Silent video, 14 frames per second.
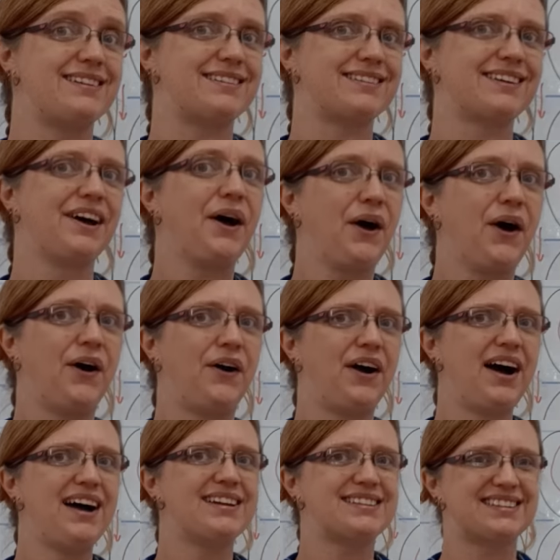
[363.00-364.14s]
it.
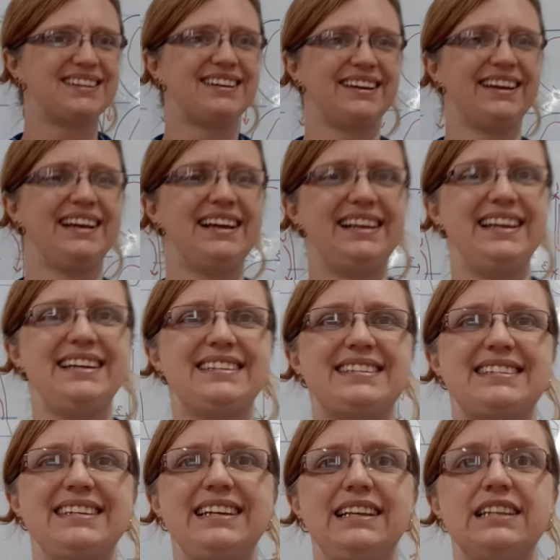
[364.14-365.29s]
Alright, let's see.